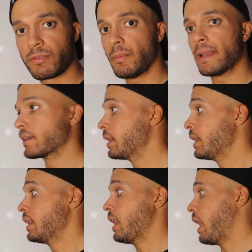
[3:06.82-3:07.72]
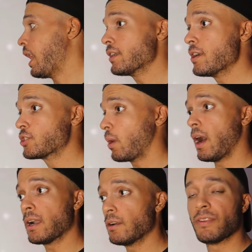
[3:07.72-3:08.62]
from like 100 to
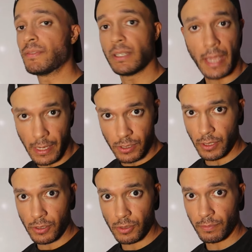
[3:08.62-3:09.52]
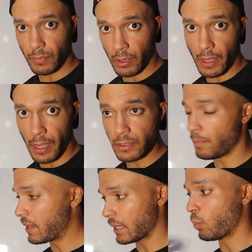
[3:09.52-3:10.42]
150 cases, okay,
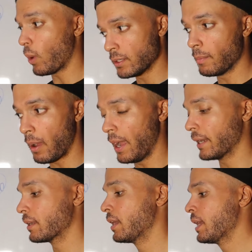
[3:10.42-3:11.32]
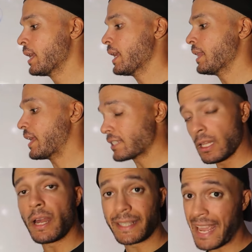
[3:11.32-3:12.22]
depending like what you're buying. That's a
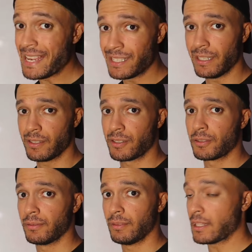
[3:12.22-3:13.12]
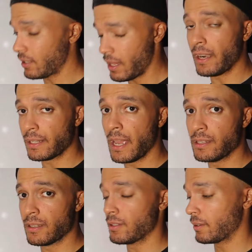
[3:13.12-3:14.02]
lot of cases. That's a lot of
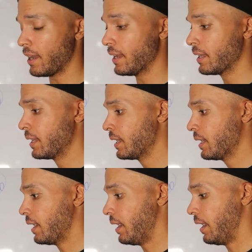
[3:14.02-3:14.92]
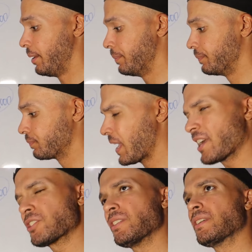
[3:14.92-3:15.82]
cases, okay. Um,
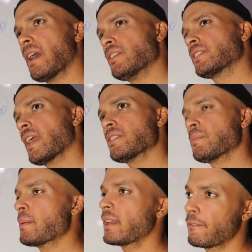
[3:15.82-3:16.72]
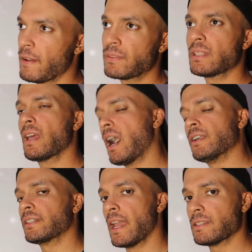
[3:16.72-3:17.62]
actually, 100 cases, maybe like 50 to
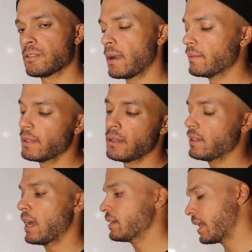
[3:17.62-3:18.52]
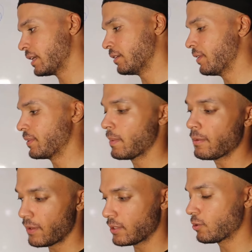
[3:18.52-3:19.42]
100 cases, right? Not 150, maybe
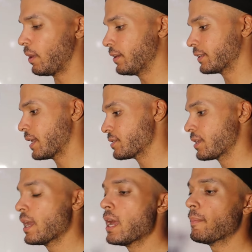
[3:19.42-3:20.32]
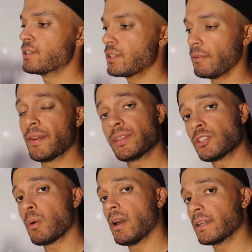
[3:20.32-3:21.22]
50 to 100 cases, but still, 50
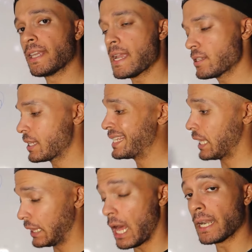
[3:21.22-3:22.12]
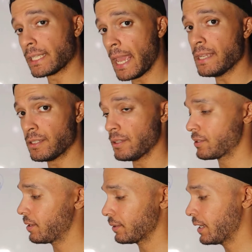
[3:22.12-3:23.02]
to 100 cases is a lot of
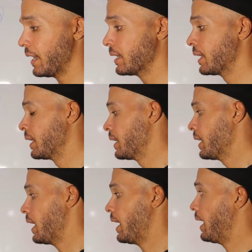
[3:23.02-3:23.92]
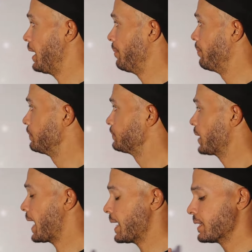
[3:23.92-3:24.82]
cases, okay. Um,
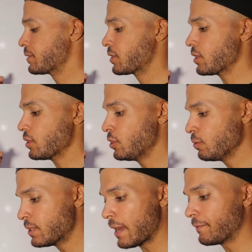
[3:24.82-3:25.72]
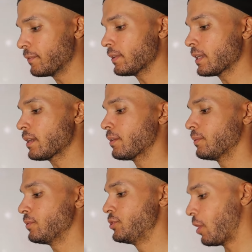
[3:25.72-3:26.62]
and you definitely
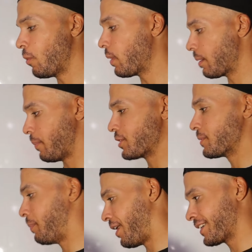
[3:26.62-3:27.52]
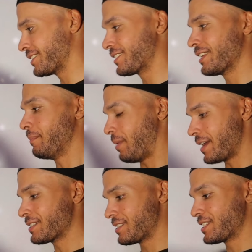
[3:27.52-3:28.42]
don't want a bunch of boxes
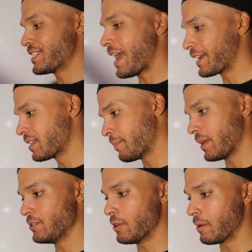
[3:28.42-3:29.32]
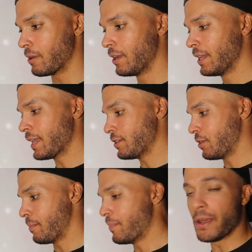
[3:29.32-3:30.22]
boxes stacked up in your in
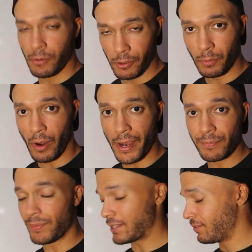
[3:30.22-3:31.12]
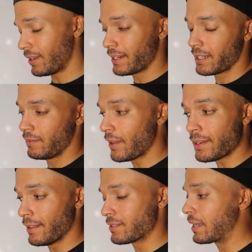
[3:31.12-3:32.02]
your bedroom, right? That's very
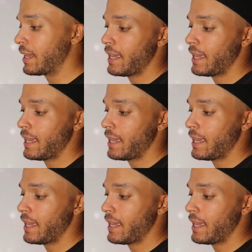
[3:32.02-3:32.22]
inconvenient,